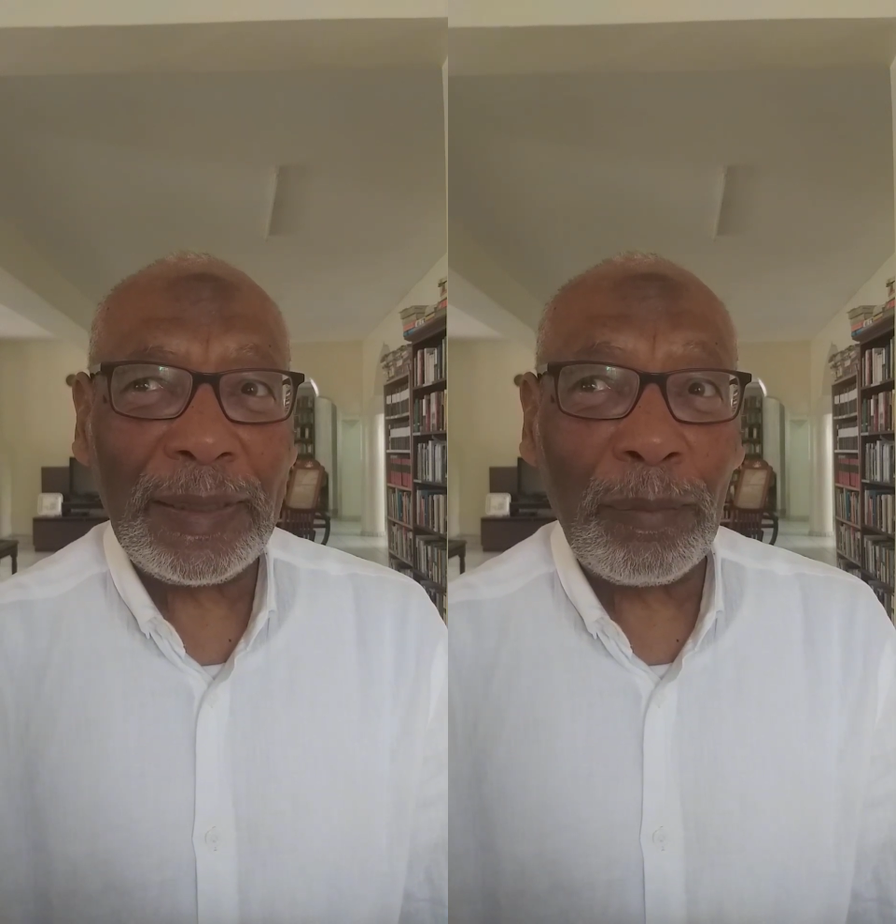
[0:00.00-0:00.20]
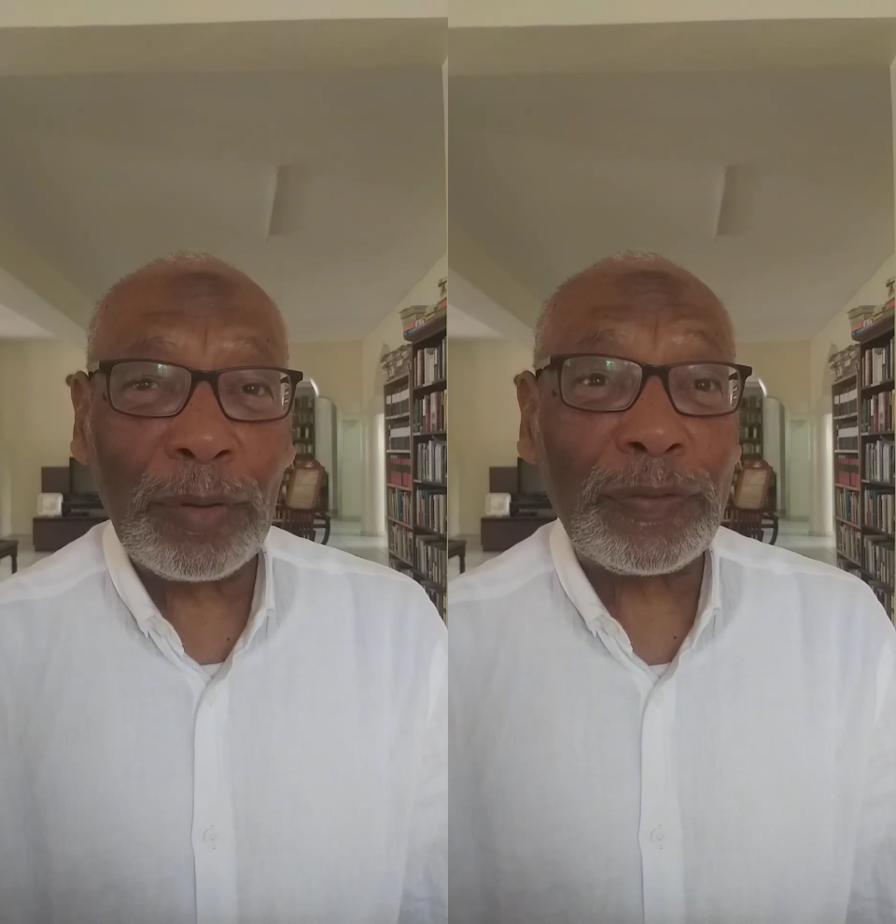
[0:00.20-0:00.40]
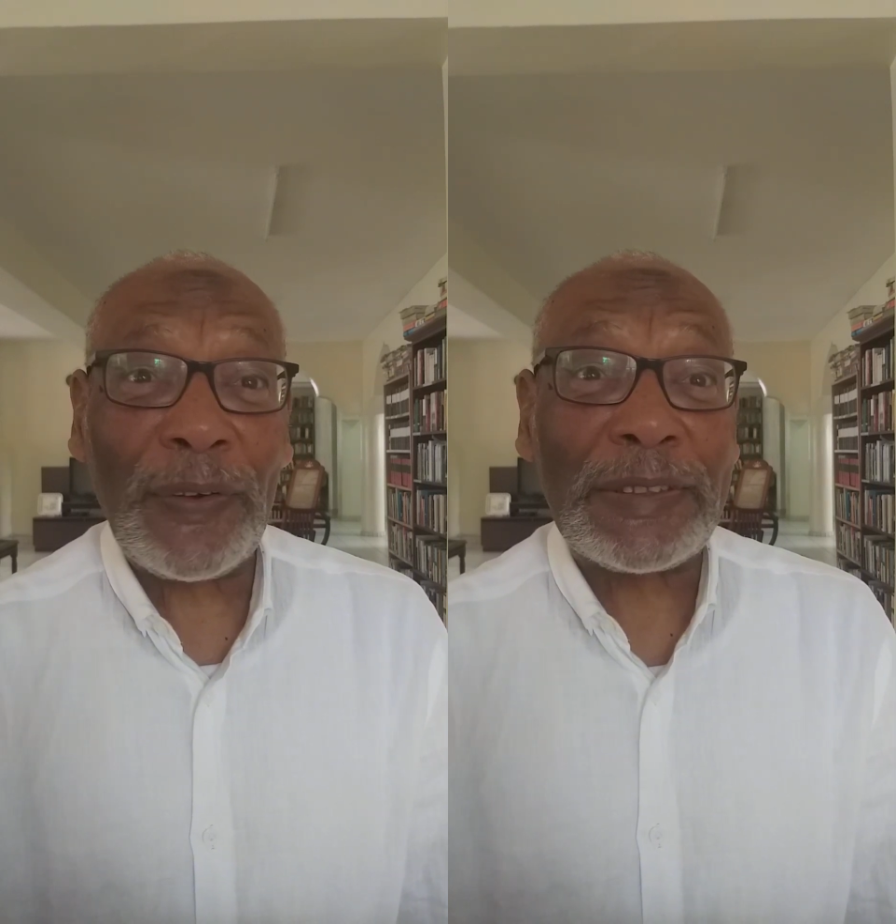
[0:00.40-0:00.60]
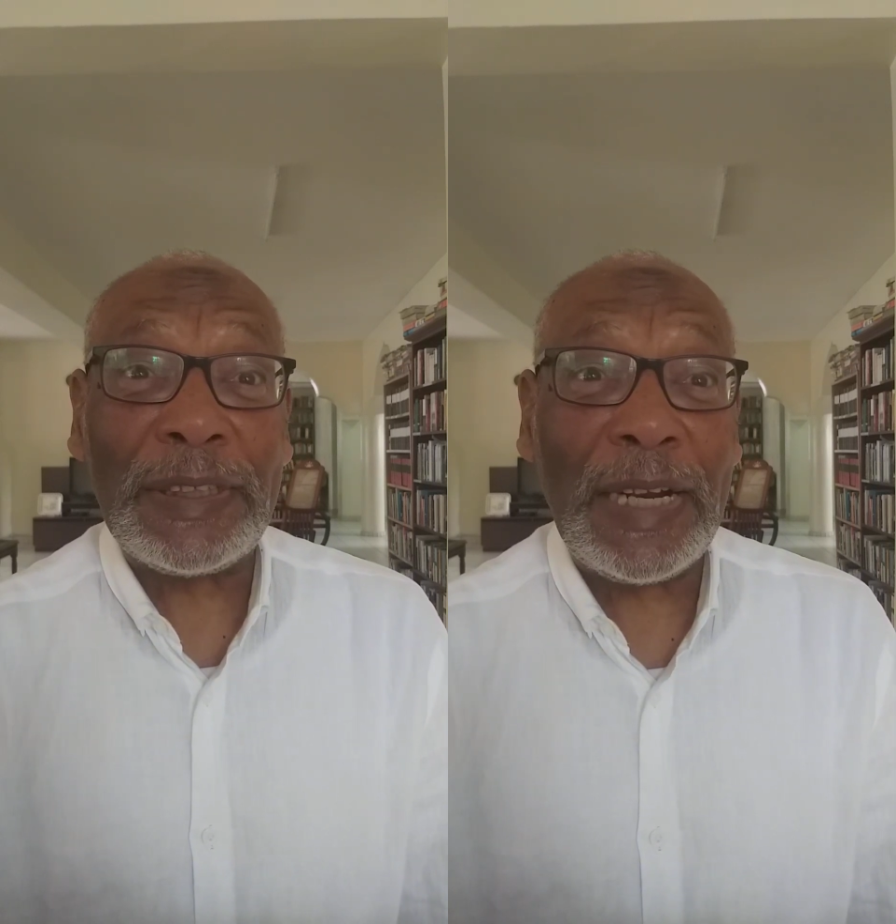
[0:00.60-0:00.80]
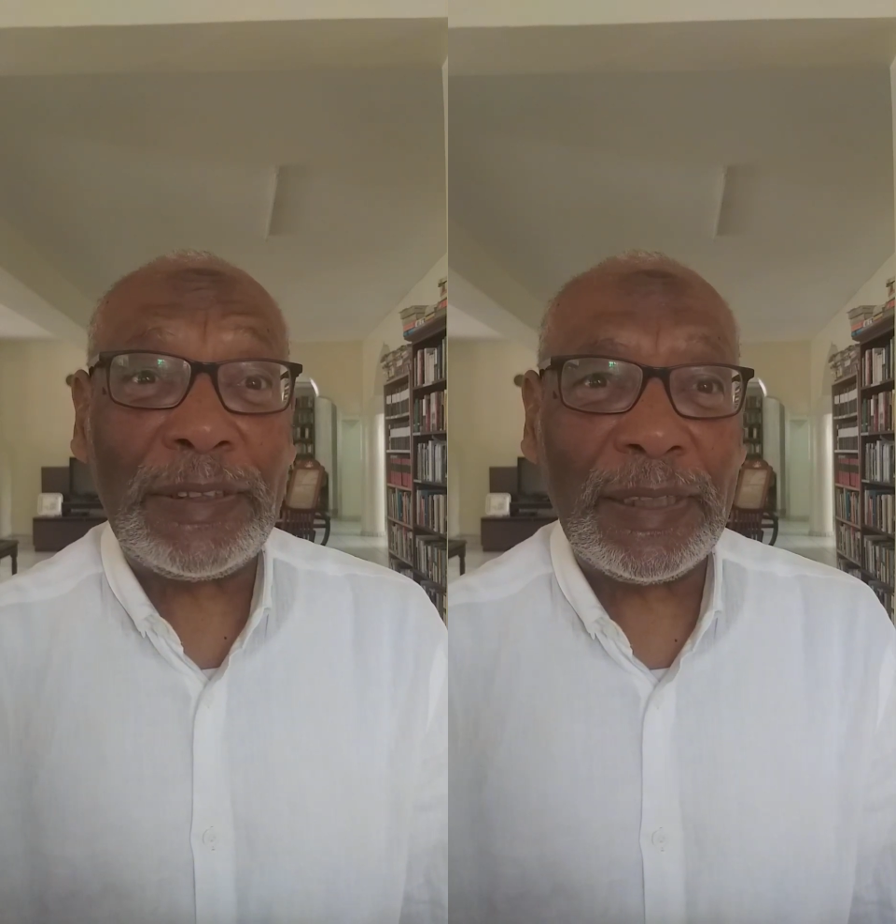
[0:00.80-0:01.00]
most
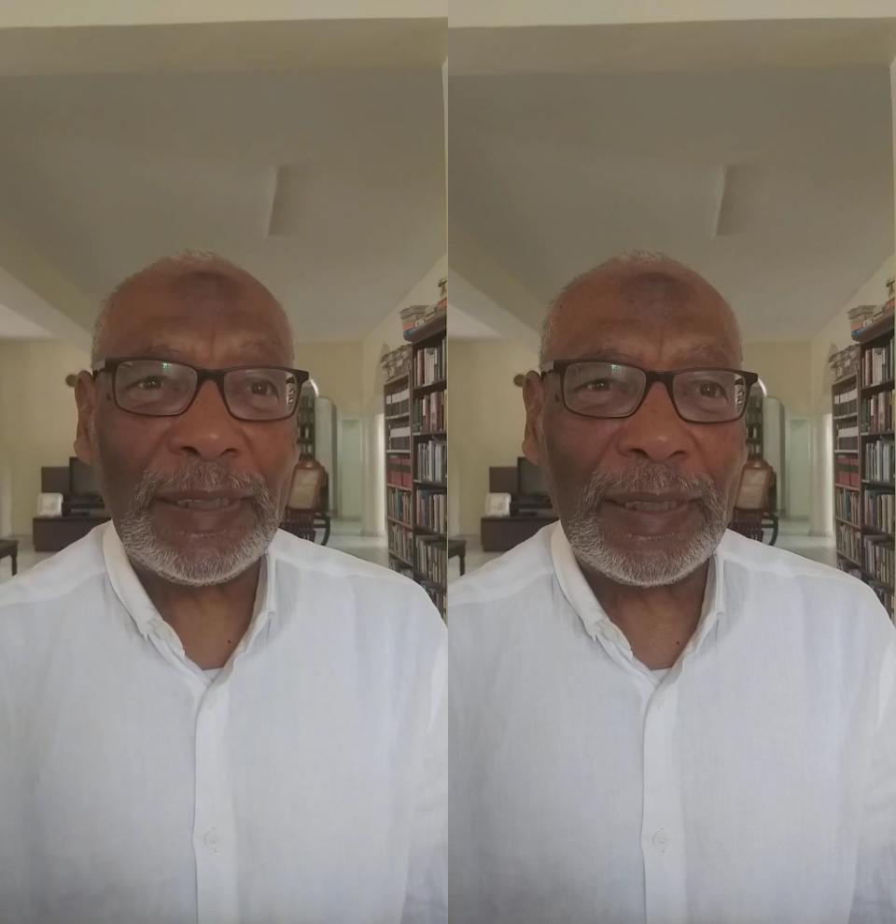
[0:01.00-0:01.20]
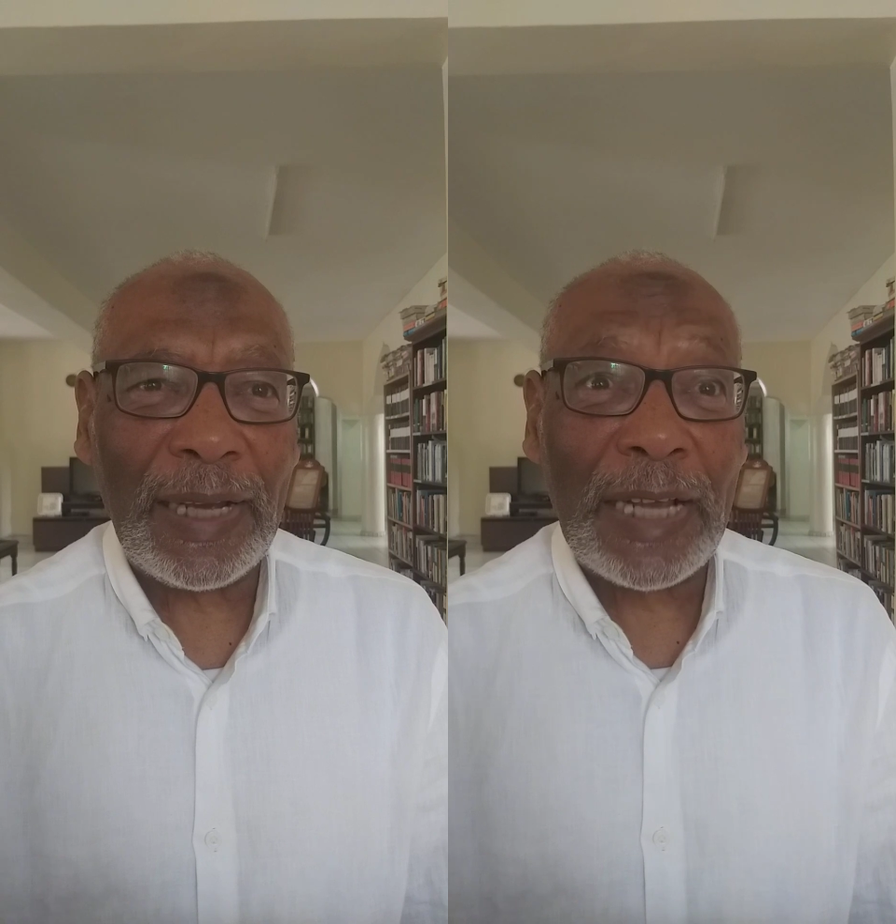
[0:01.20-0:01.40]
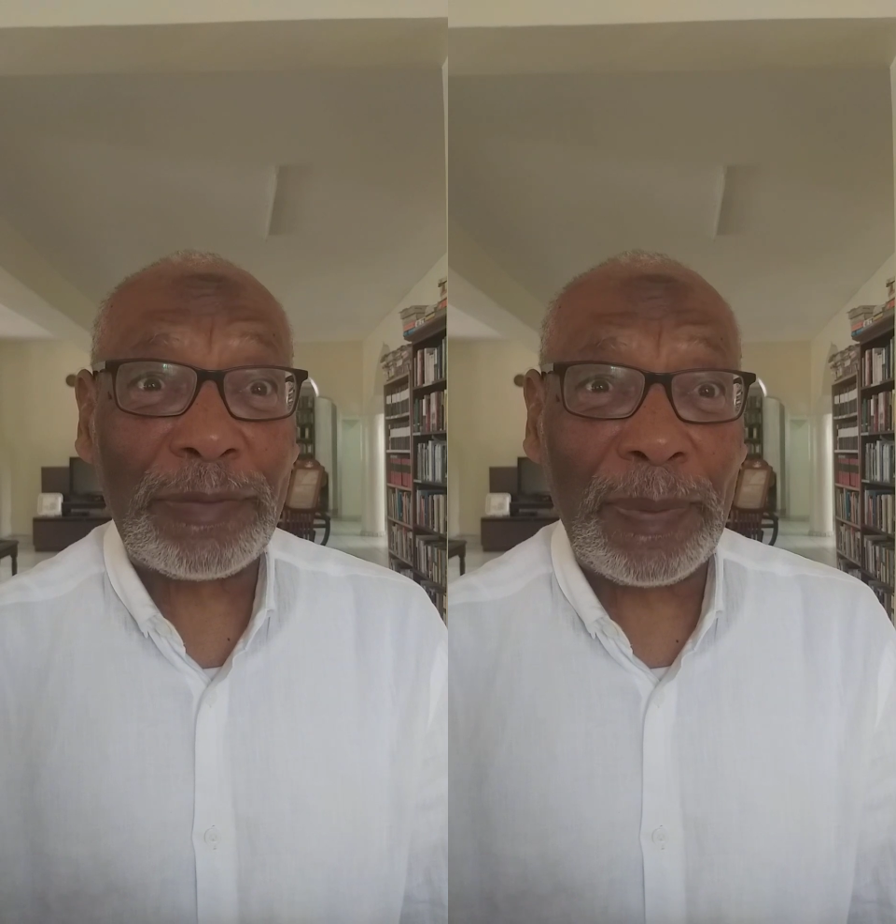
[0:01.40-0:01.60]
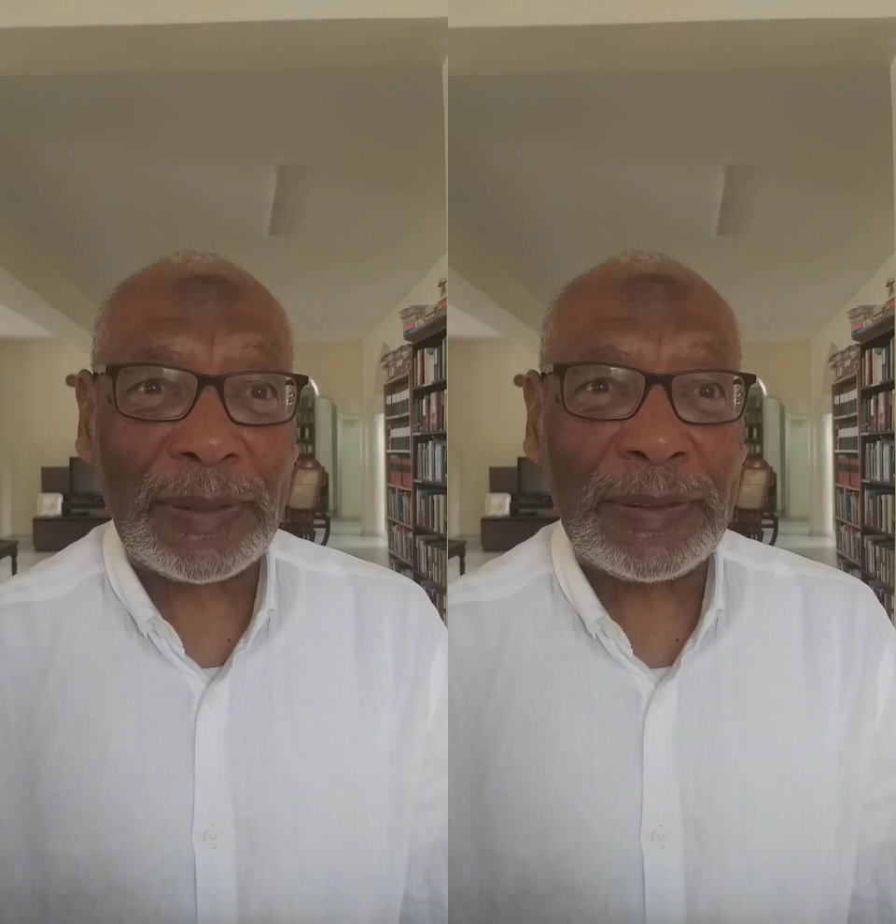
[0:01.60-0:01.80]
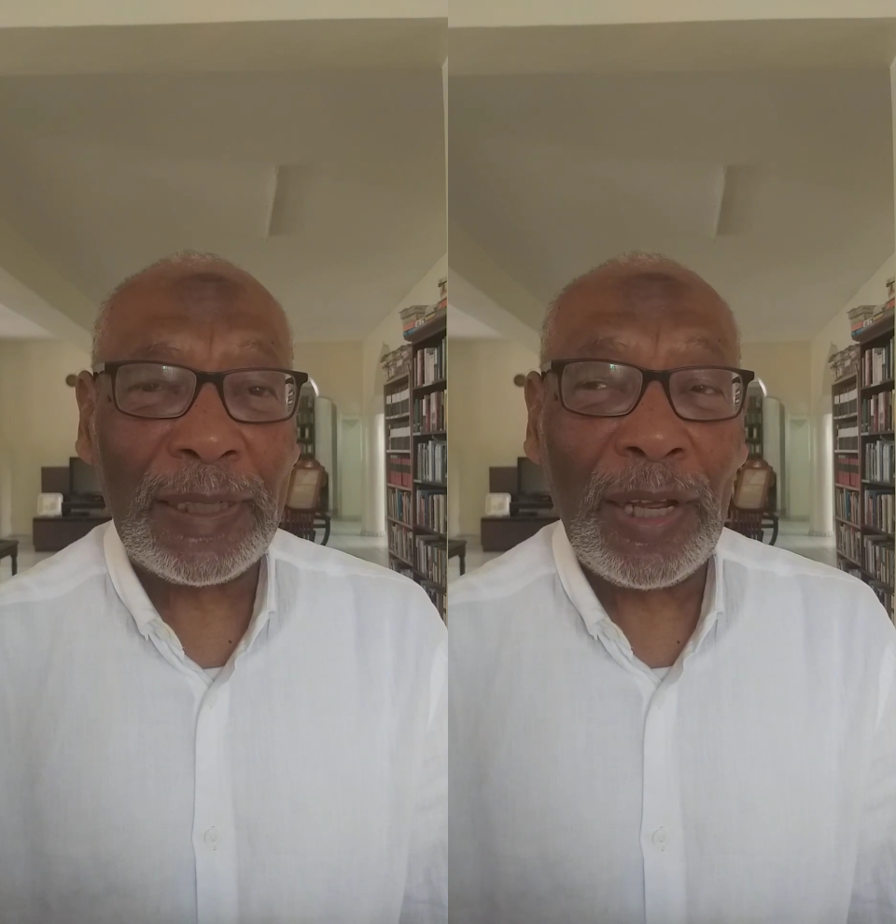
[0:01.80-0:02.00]
fascinating
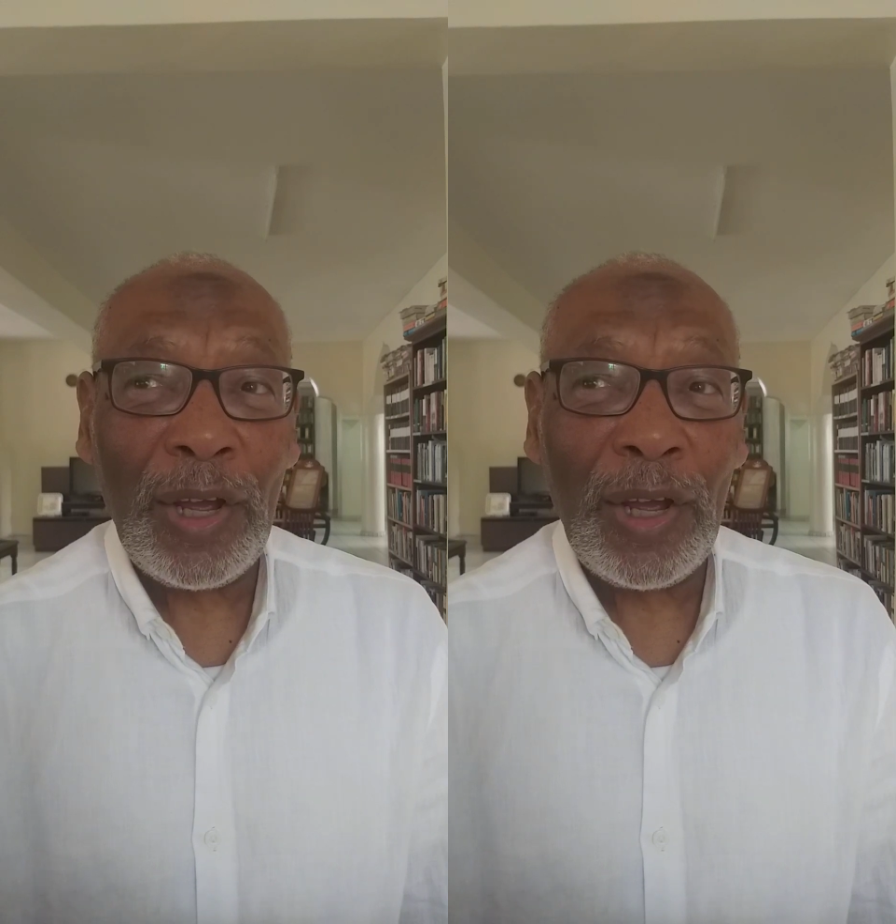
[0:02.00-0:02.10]
aspect